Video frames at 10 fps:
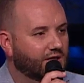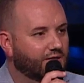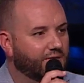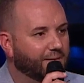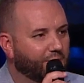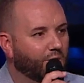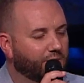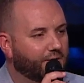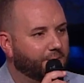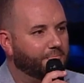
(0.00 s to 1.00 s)
in that
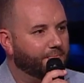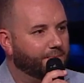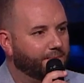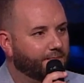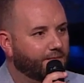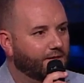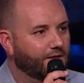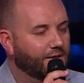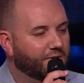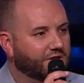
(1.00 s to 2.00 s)
moment.
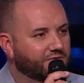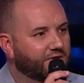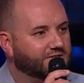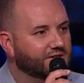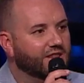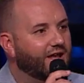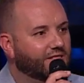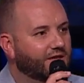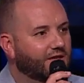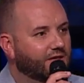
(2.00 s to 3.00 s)
I've been convicted
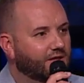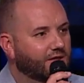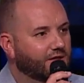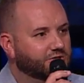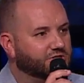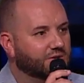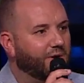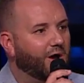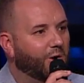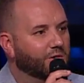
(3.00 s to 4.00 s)
lately, just in
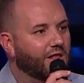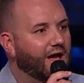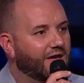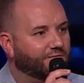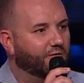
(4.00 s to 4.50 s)
my own life,